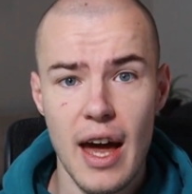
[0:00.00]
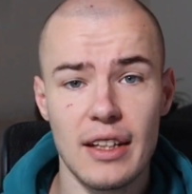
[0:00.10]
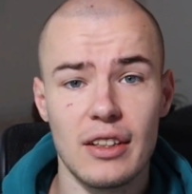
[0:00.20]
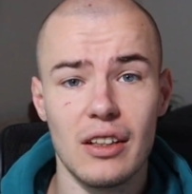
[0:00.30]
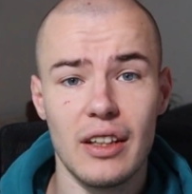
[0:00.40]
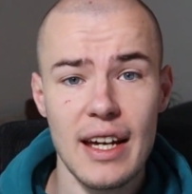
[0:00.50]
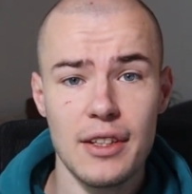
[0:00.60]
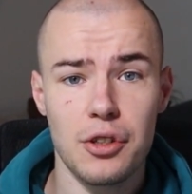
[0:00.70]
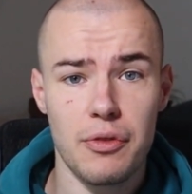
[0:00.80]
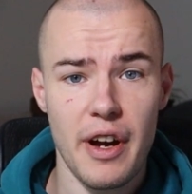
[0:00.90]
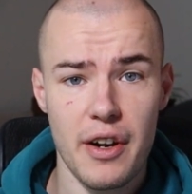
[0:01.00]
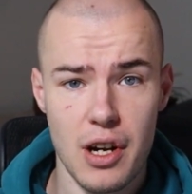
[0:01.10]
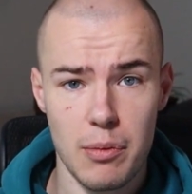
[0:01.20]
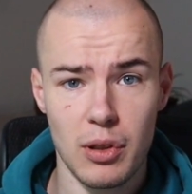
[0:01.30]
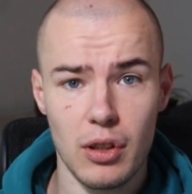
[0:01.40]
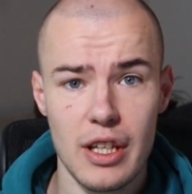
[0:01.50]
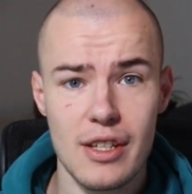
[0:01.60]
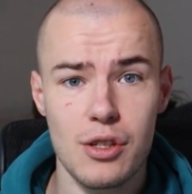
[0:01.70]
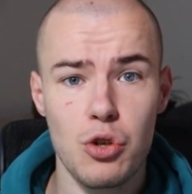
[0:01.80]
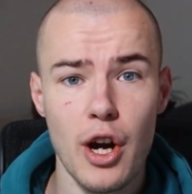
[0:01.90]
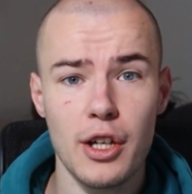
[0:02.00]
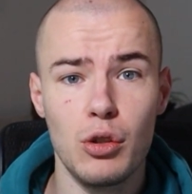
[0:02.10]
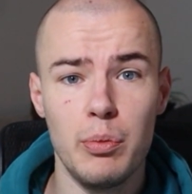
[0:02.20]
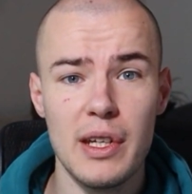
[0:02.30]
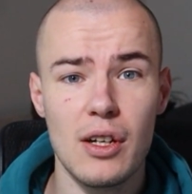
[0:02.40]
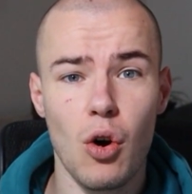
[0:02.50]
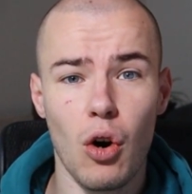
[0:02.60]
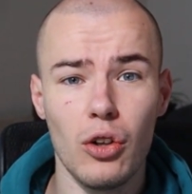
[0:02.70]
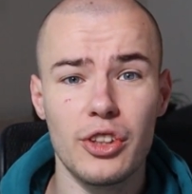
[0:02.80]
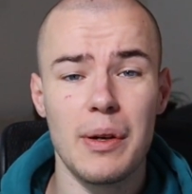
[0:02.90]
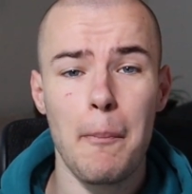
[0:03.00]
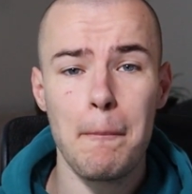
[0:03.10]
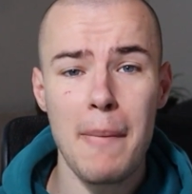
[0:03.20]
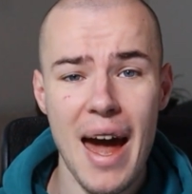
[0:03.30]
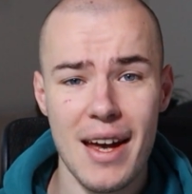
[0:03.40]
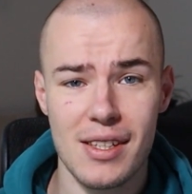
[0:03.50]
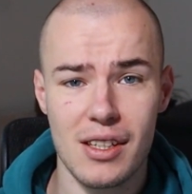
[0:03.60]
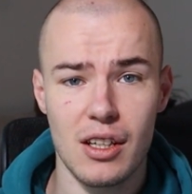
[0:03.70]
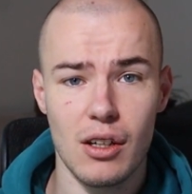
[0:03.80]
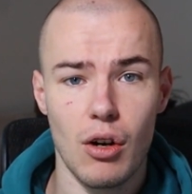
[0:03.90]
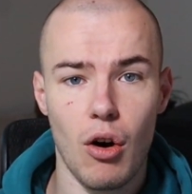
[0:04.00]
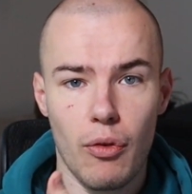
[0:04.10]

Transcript: And the later variable is going to be called mask